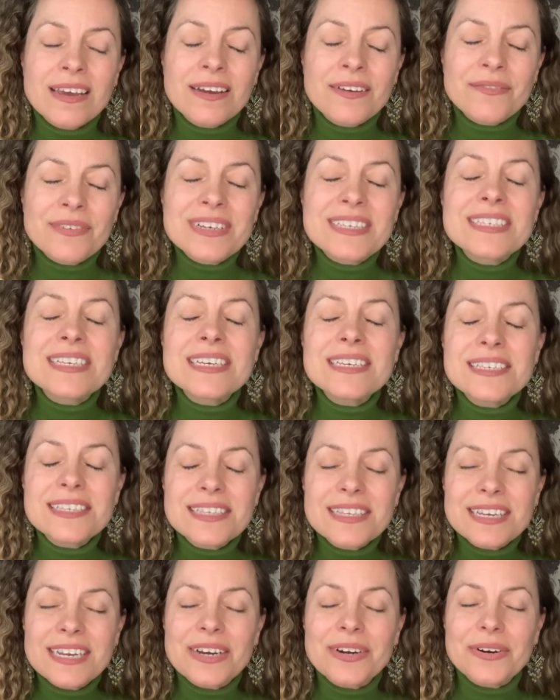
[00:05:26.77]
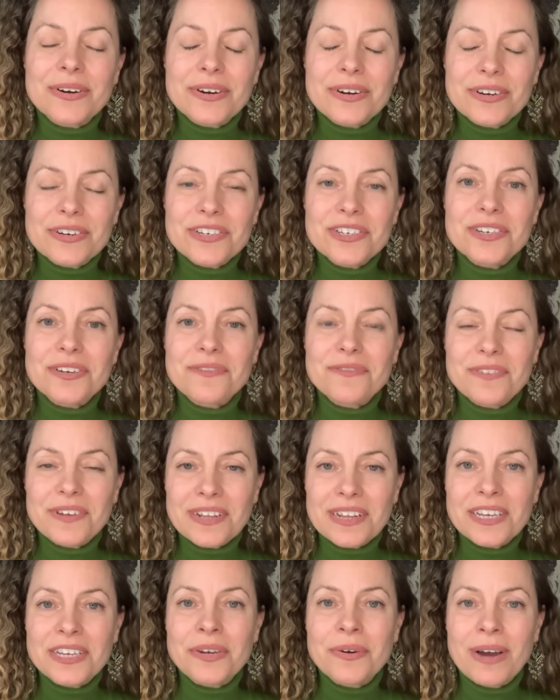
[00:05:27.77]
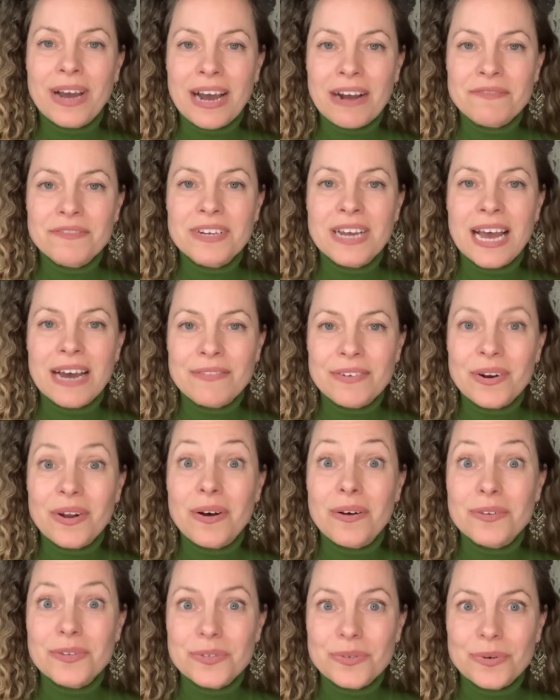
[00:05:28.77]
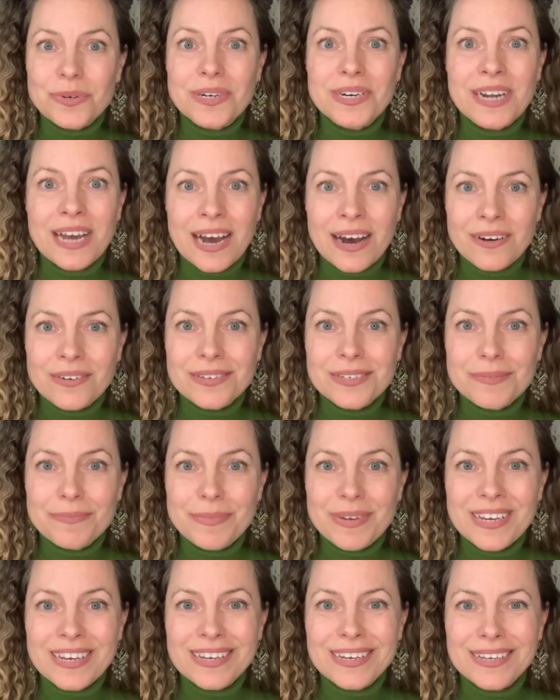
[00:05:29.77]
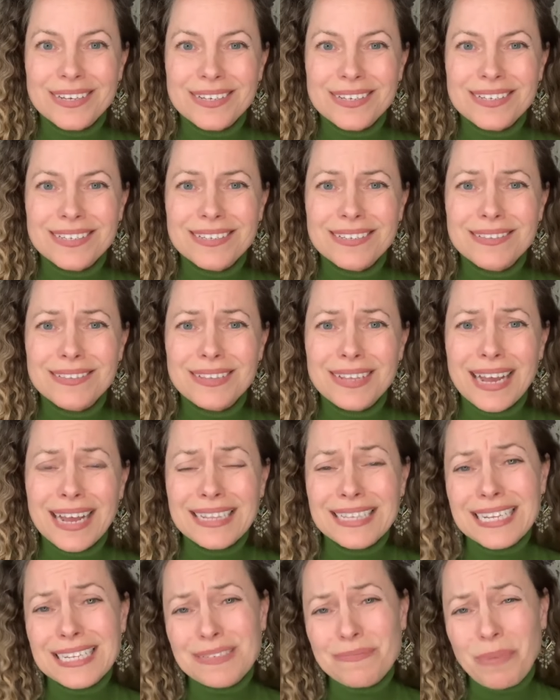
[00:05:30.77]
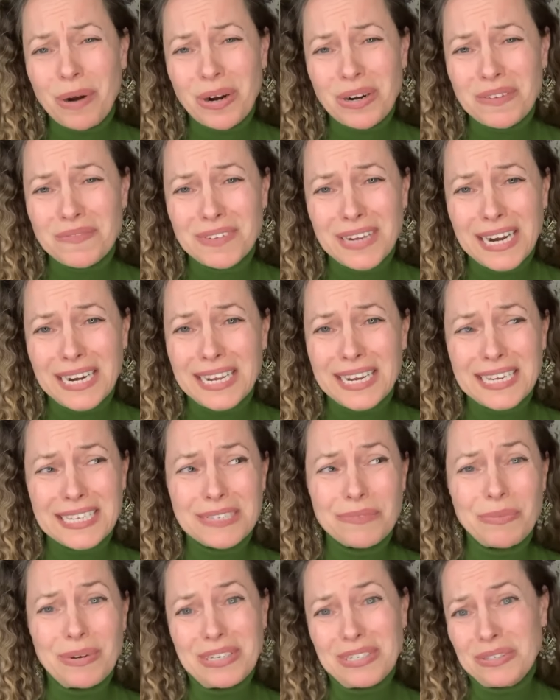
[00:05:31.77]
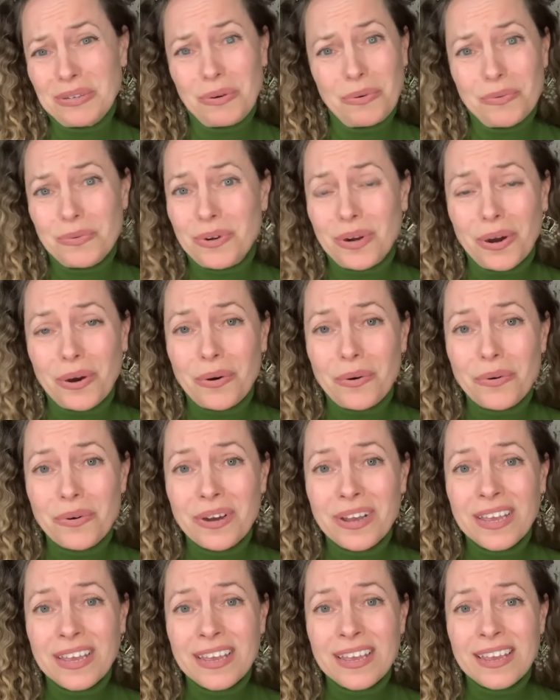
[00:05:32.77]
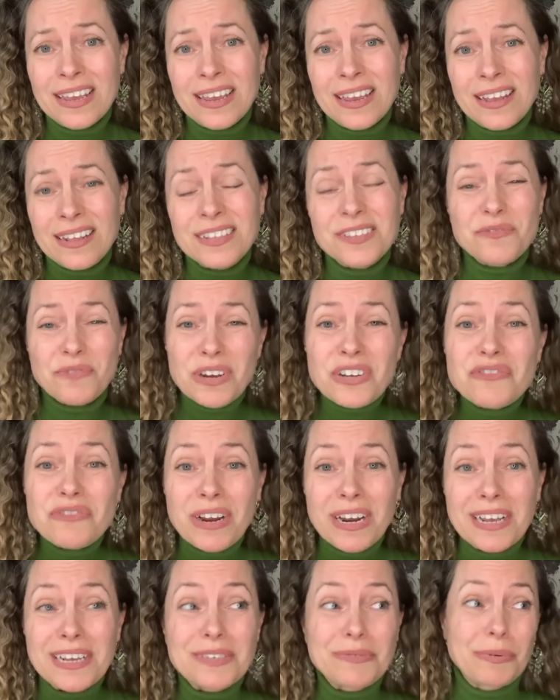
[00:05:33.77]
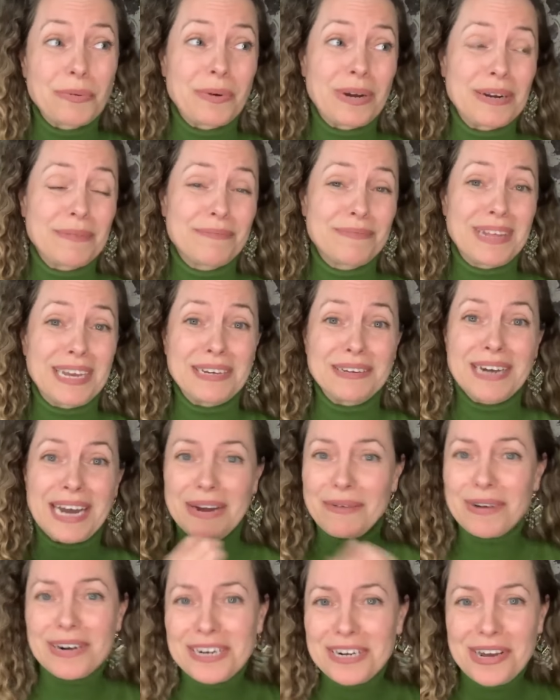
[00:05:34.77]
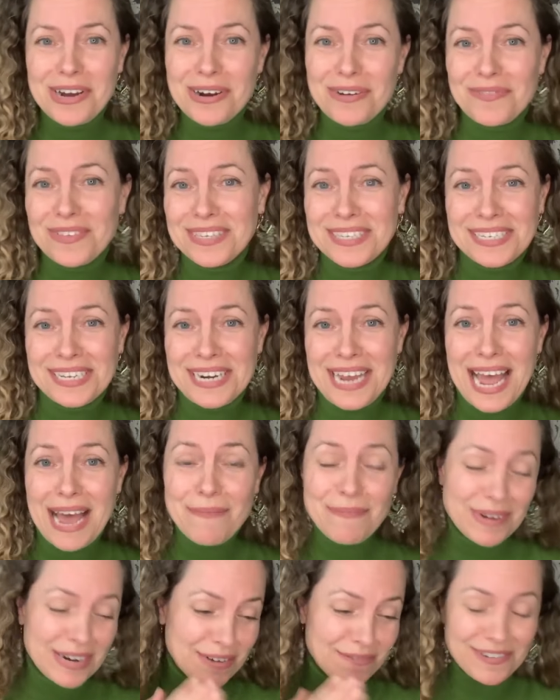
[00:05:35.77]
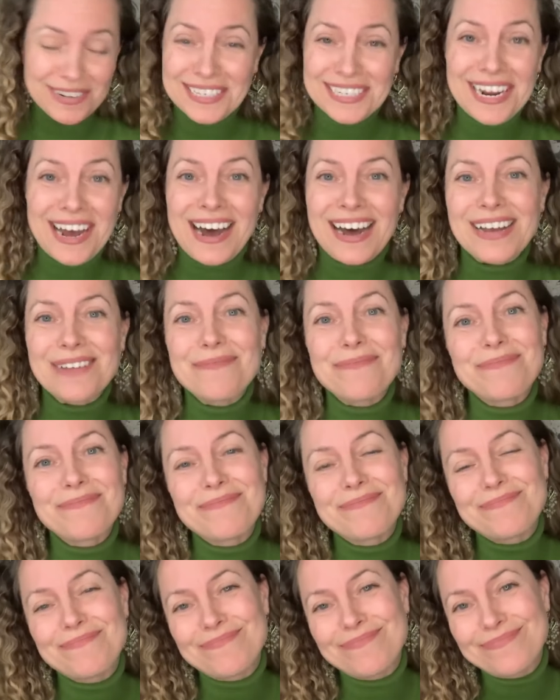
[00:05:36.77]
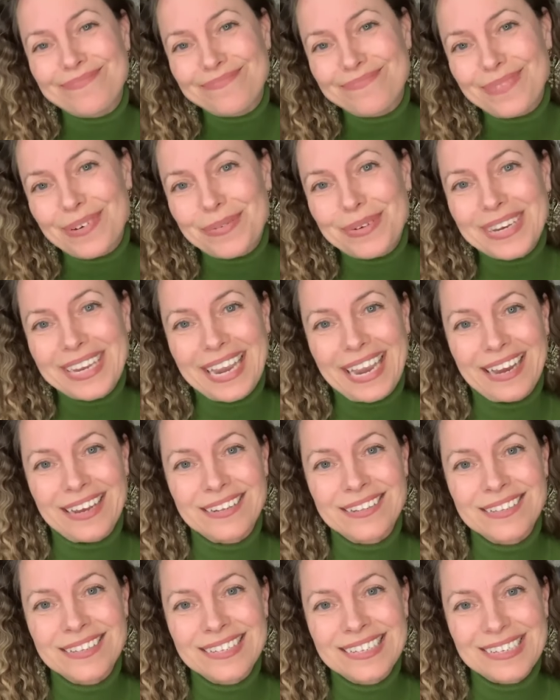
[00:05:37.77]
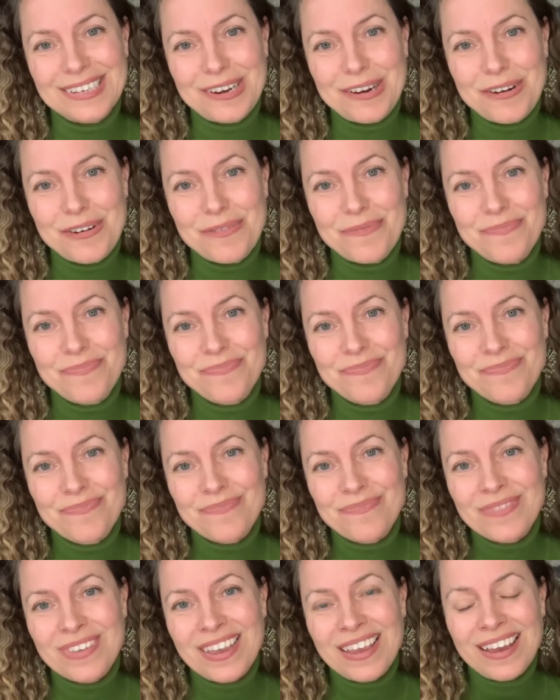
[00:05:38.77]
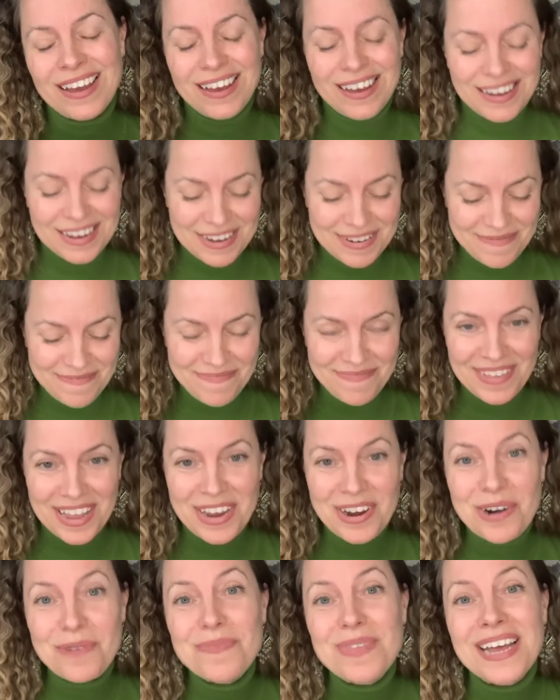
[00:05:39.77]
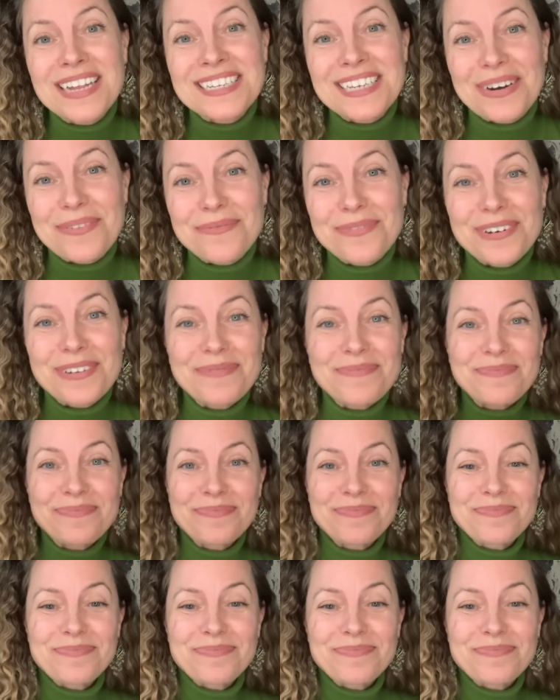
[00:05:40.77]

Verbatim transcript: resist the urge to feel like you have to have it all sorted out, because that's part of dating, is we don't know. And it's frustrating because we want to, like, I want to know if this is going to happen or if it's not, but we can't. So I hope that's helpful.